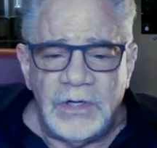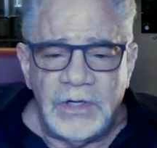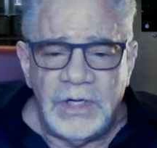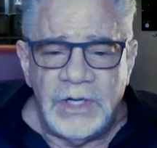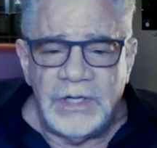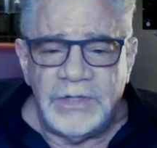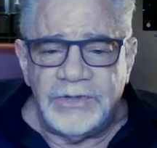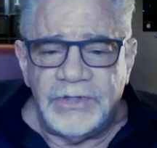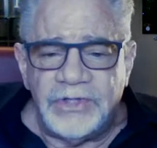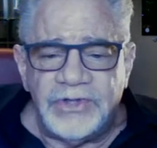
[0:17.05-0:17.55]

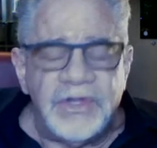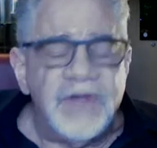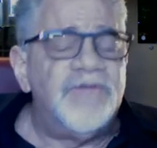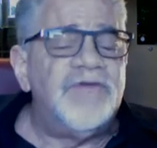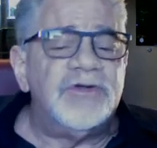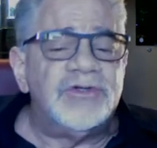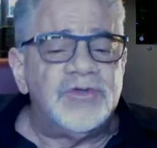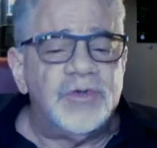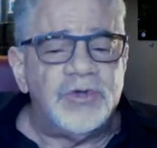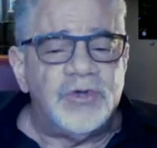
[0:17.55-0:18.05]
and the
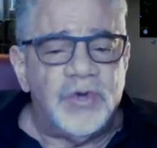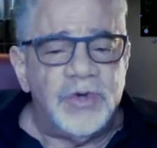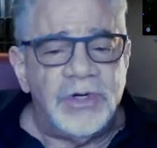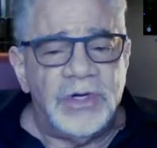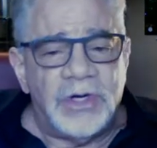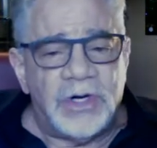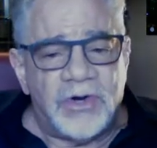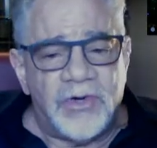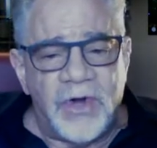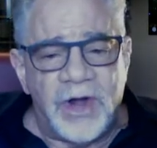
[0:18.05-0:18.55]
difference between
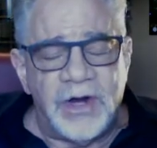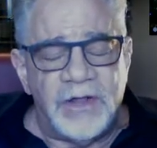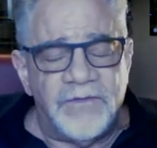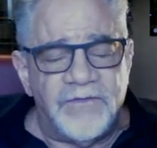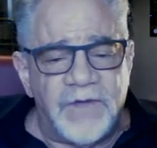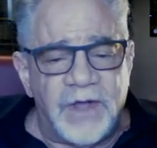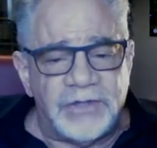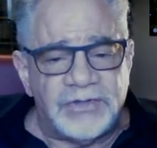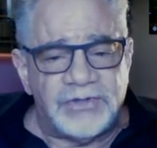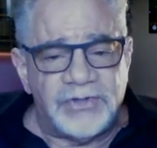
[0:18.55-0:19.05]
an accredited
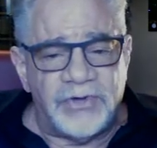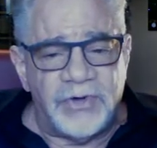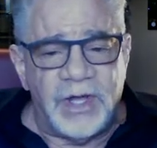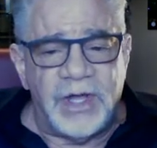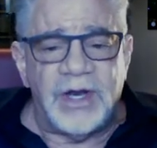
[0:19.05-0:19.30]
investor